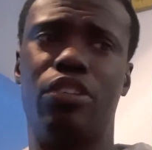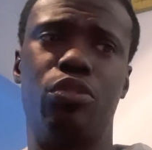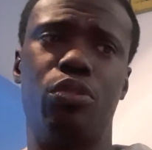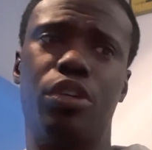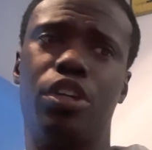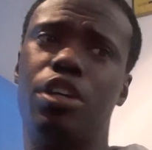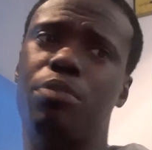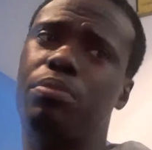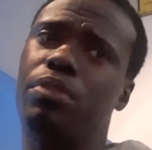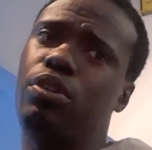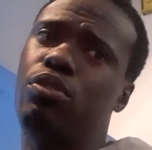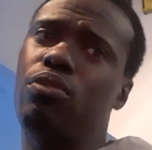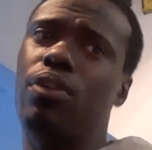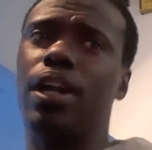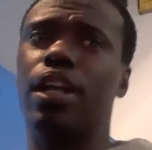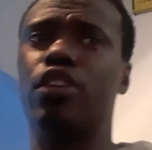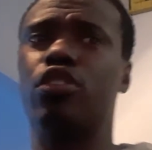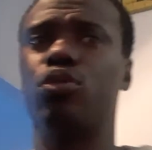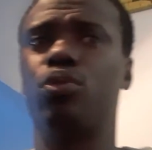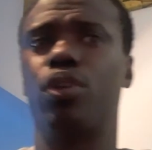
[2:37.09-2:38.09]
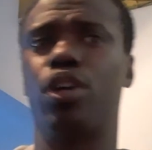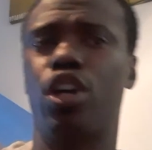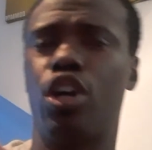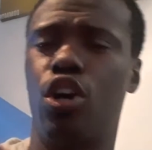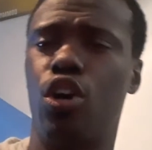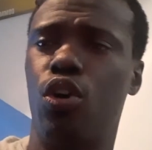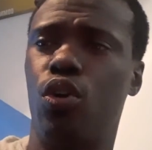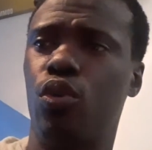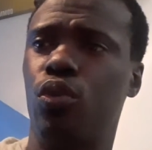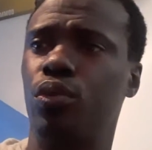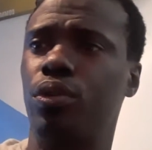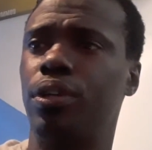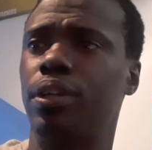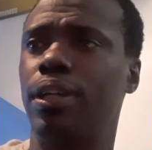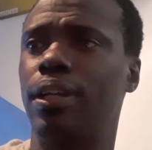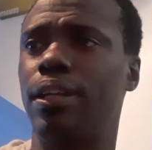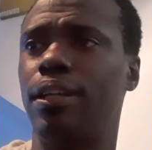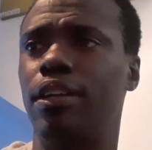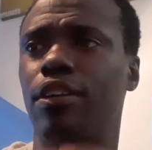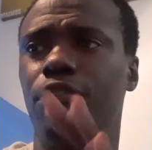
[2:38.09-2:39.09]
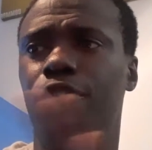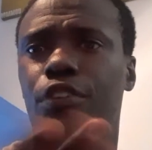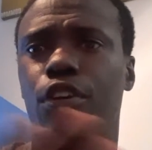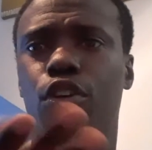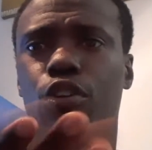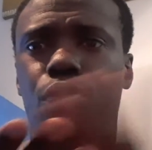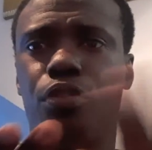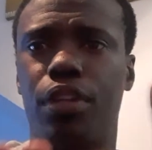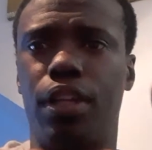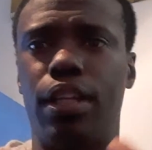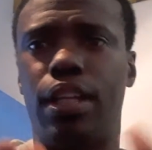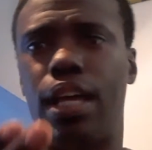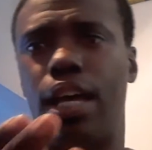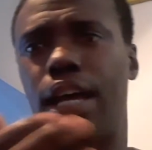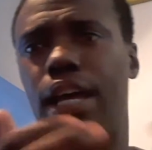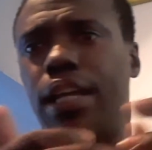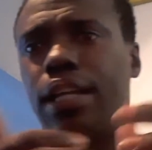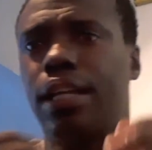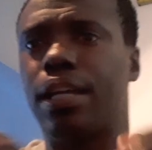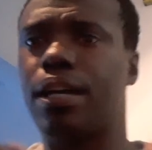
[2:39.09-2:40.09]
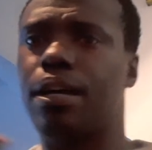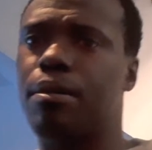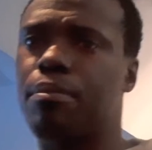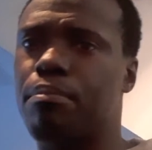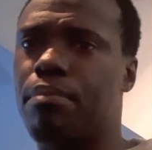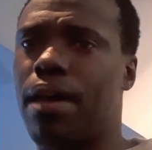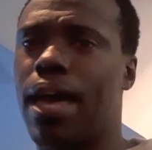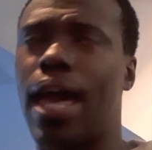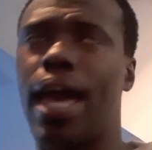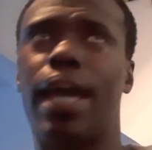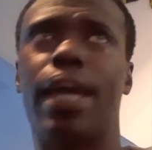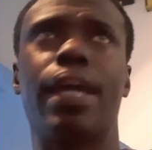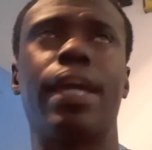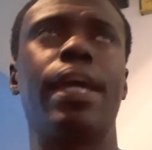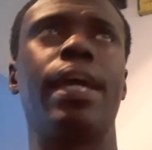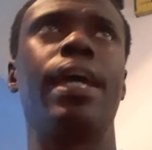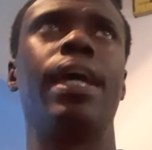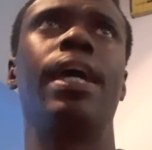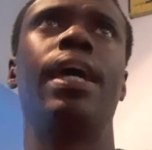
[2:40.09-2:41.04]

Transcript: So it could be running to a cone, foot over the line, come back,